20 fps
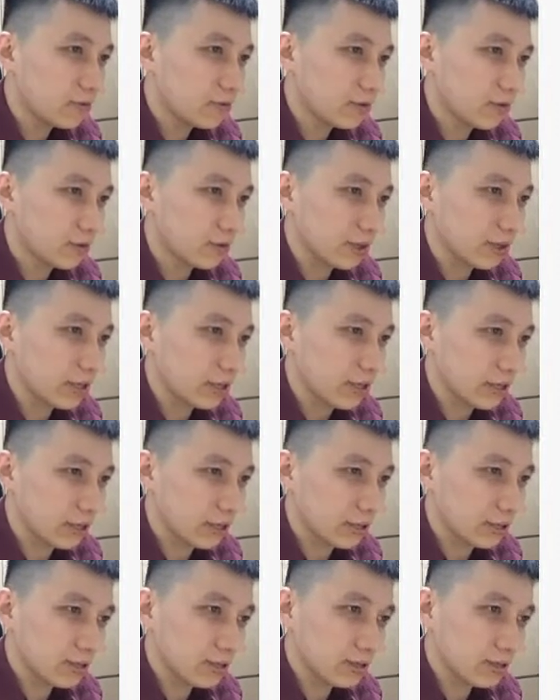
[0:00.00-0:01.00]
okay,
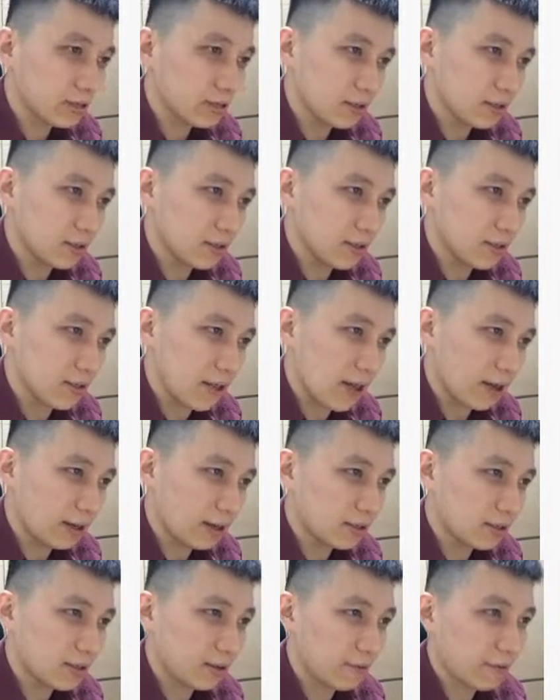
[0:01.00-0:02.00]
is
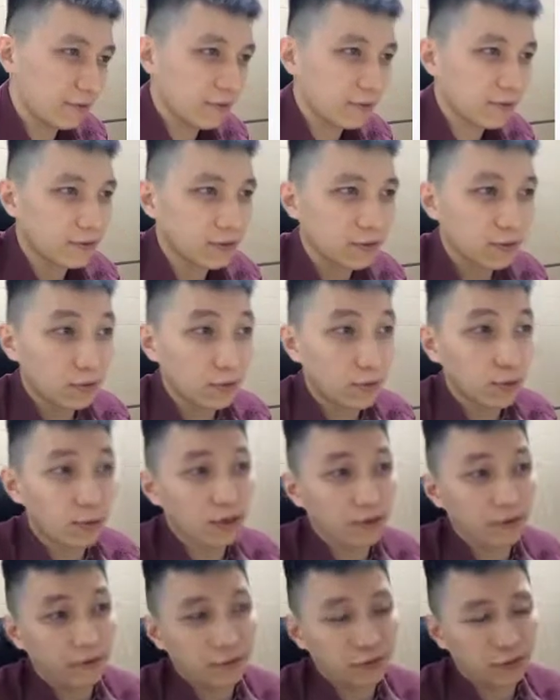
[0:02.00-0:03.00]
negative
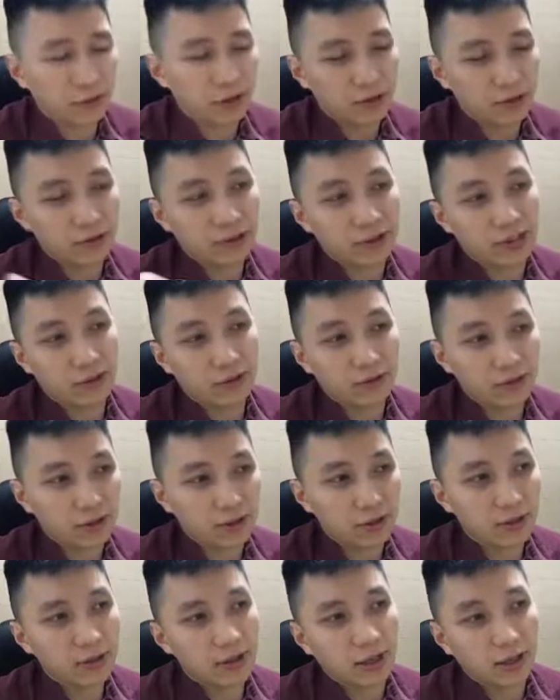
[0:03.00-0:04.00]
273 degrees
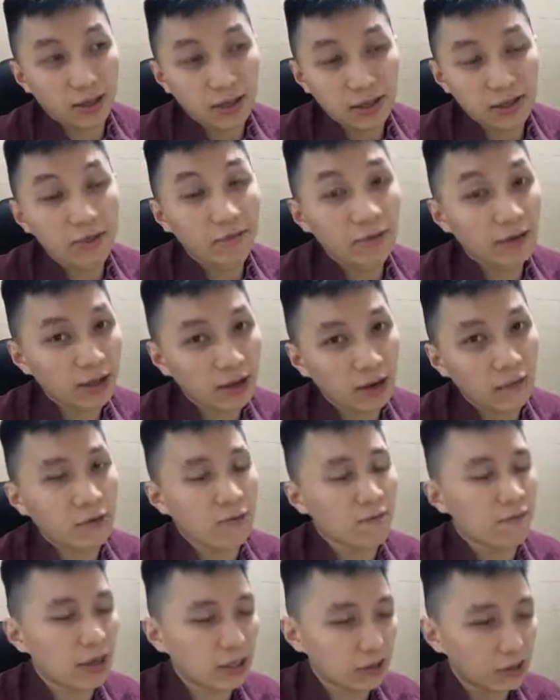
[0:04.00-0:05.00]
Celsius. Again, something that we
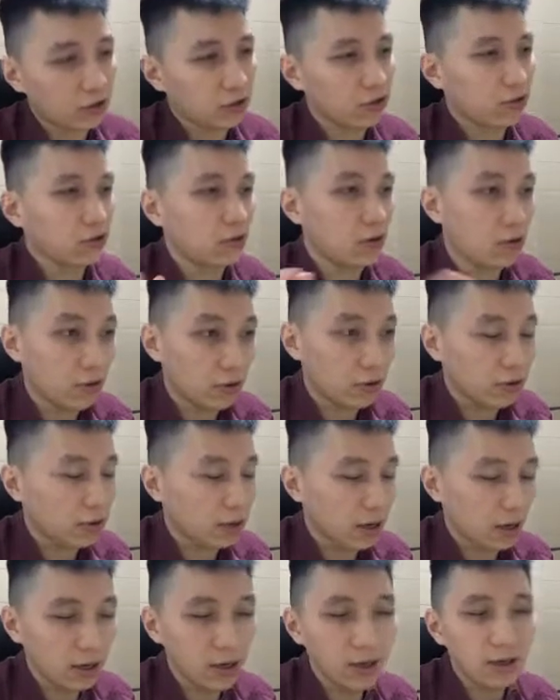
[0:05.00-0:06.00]
mentioned
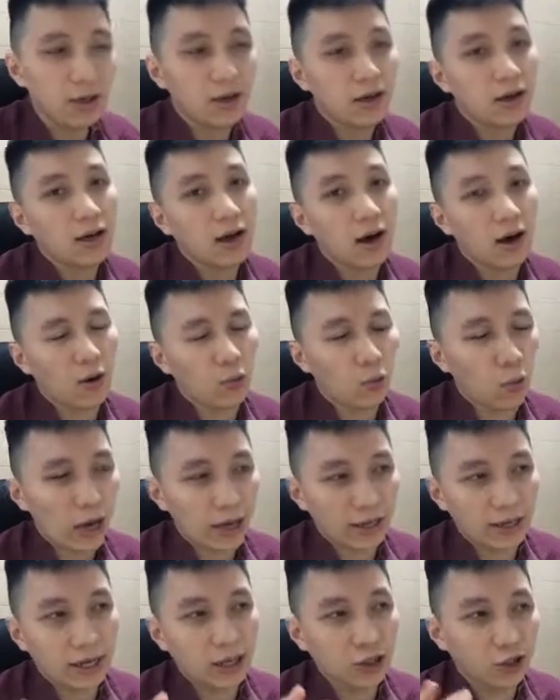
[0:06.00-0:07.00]
earlier
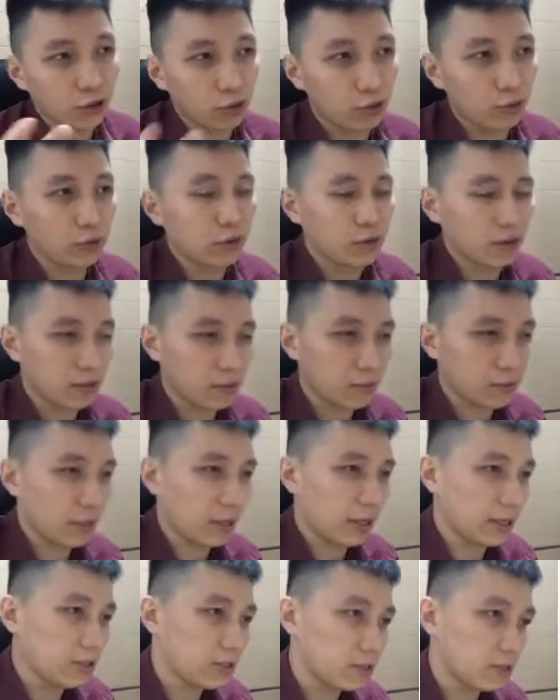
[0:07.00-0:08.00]
when I showed you the
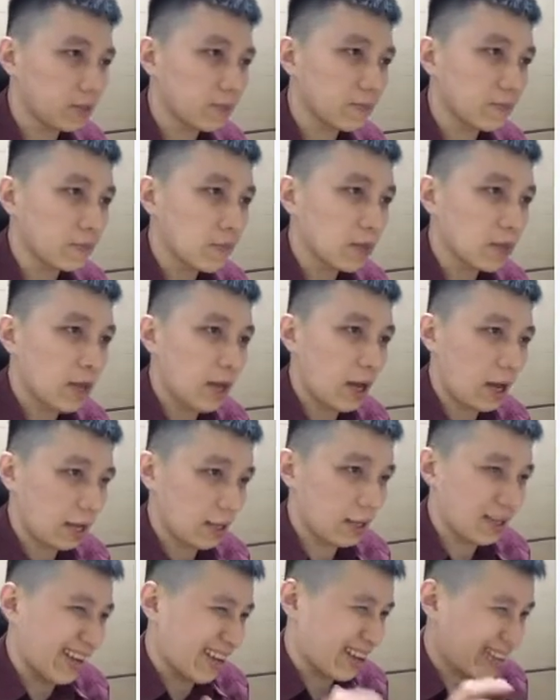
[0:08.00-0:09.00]
simulation.
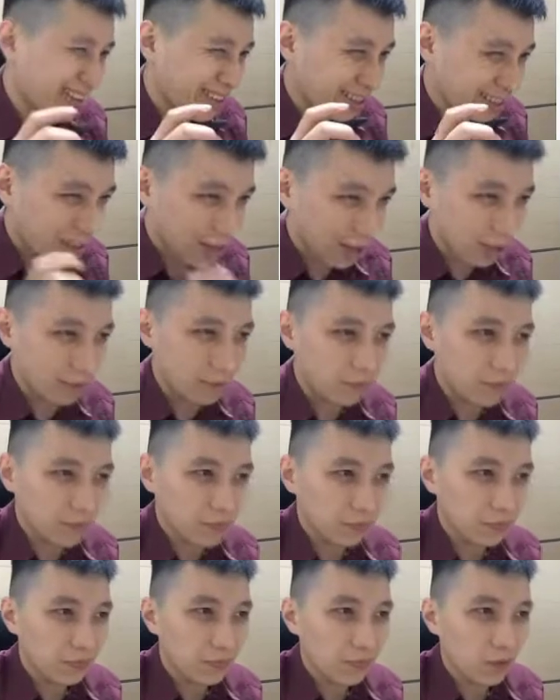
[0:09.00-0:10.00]
And at that time,
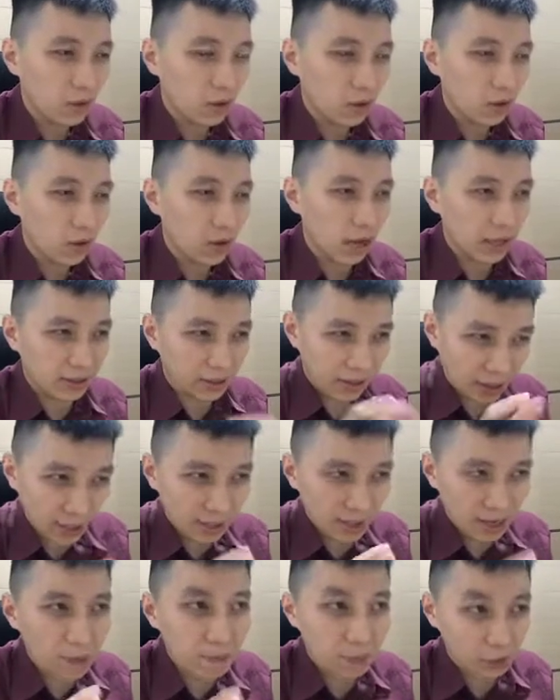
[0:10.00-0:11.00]
at
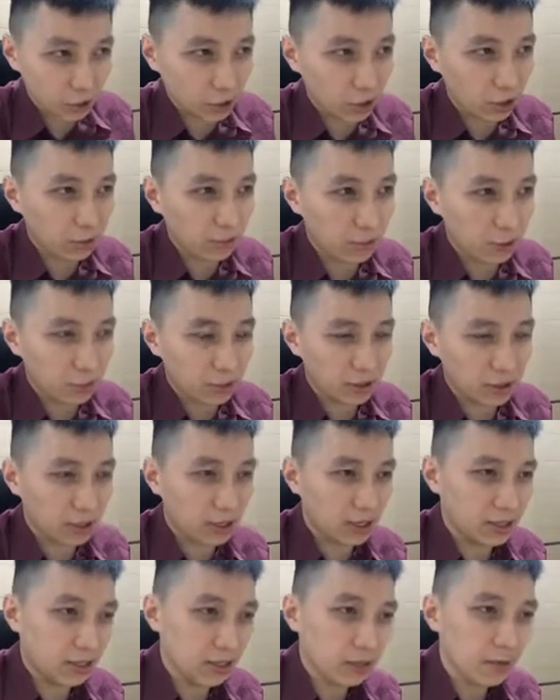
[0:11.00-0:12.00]
that temperature more
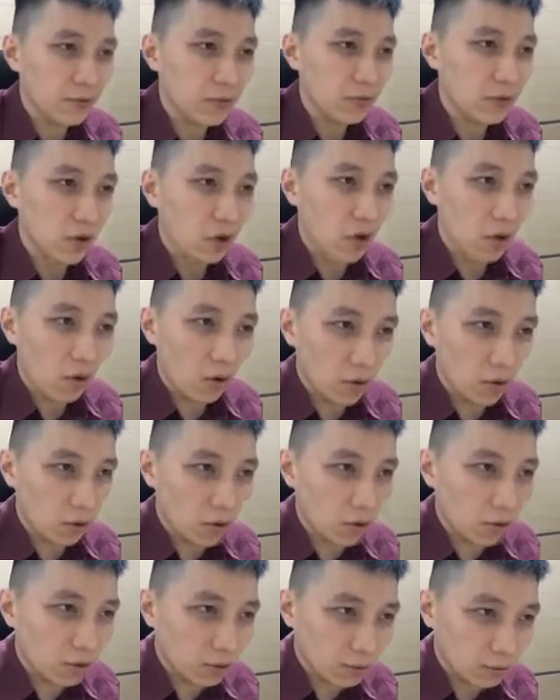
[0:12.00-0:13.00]
precisely,
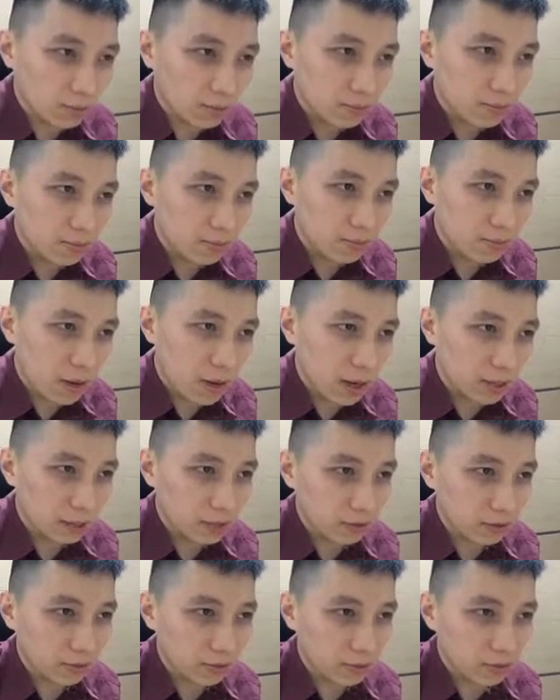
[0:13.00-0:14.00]
all
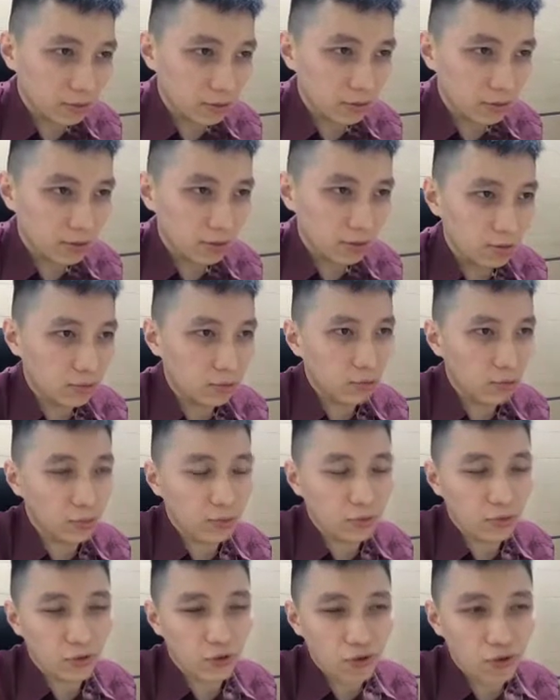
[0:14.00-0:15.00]
particles
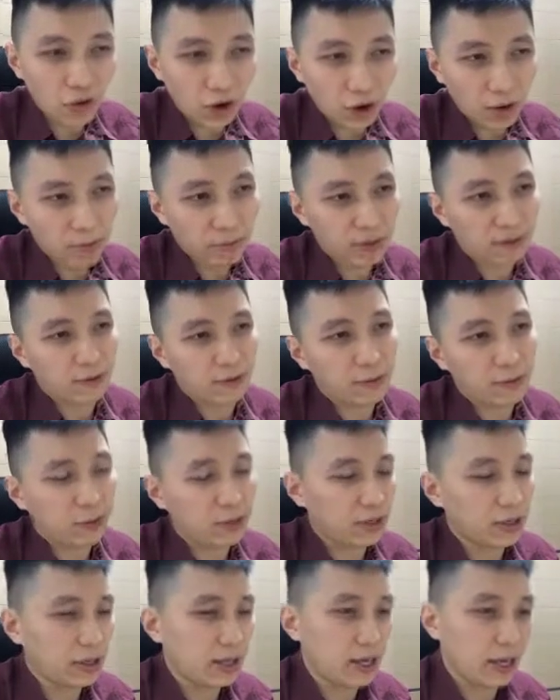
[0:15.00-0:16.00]
would not be
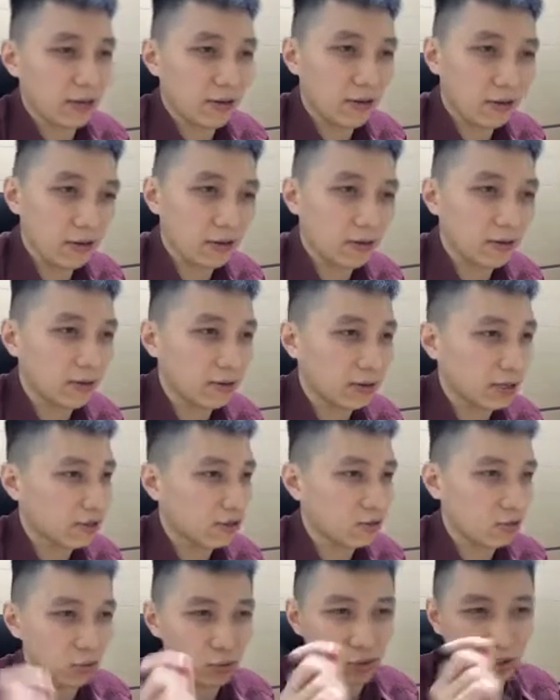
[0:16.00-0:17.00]
vibrating at all. Okay,
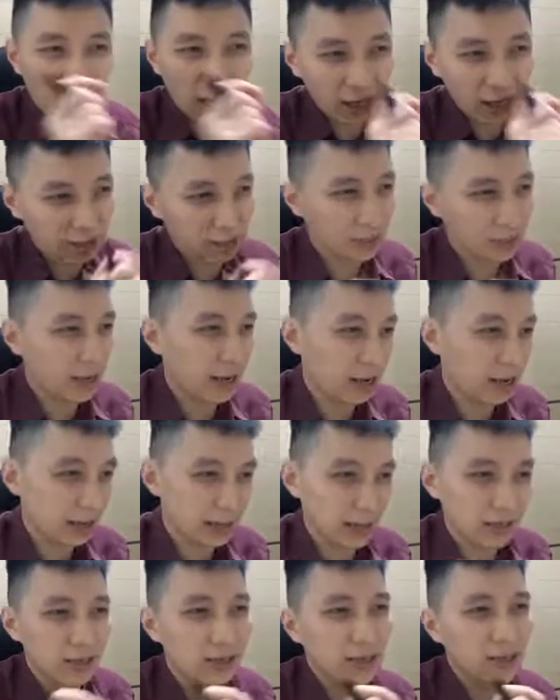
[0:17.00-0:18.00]
so you can't see
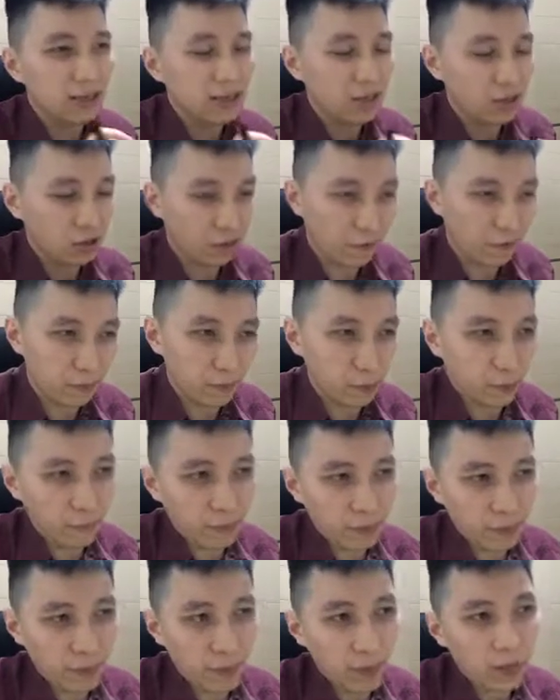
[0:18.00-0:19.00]
any sort of
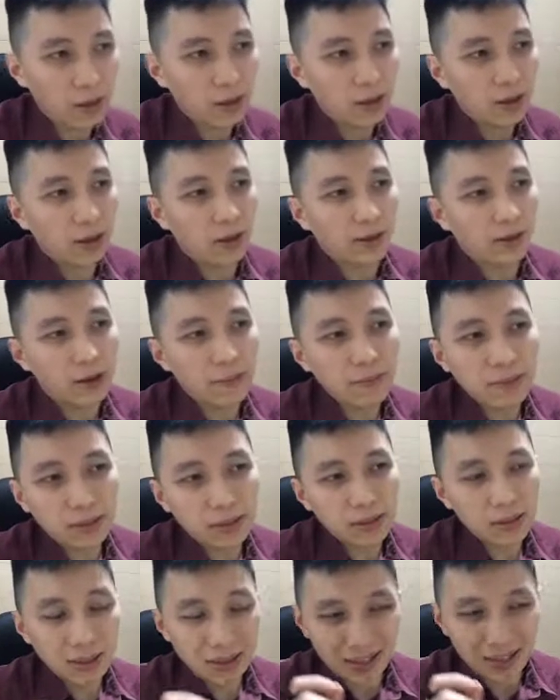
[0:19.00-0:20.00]
movement. And that
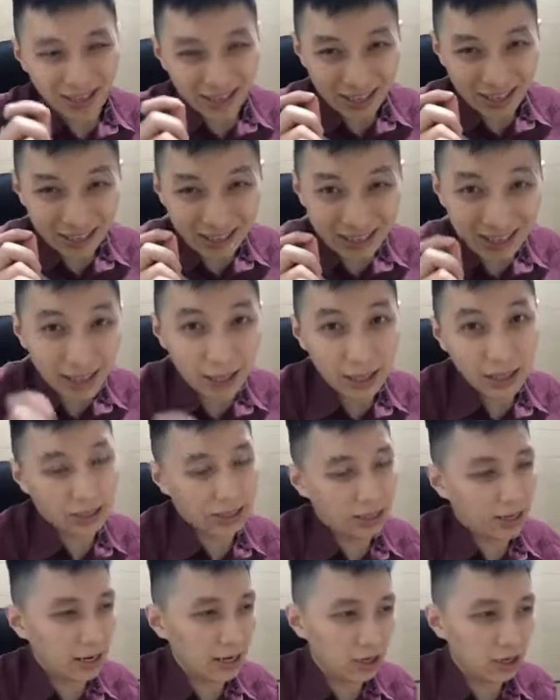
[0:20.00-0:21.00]
means the
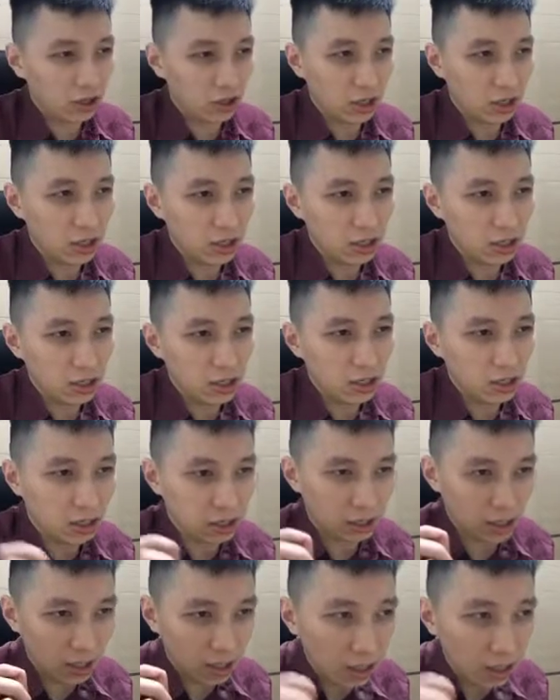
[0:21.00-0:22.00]
kinetic energy
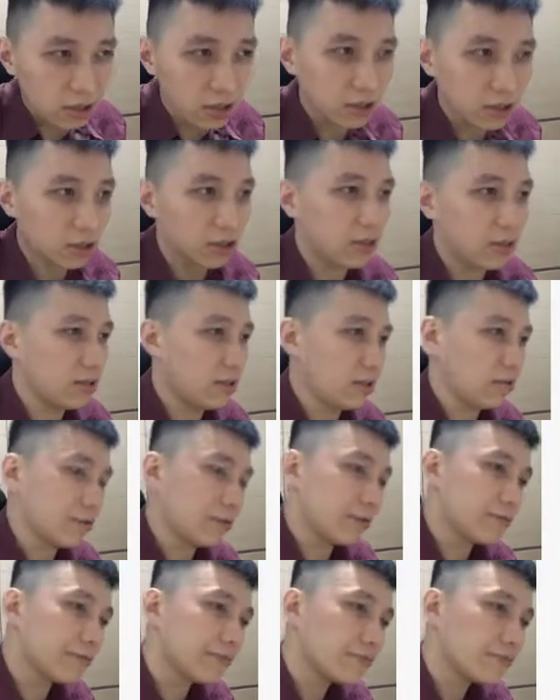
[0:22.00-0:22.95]
is literally zero.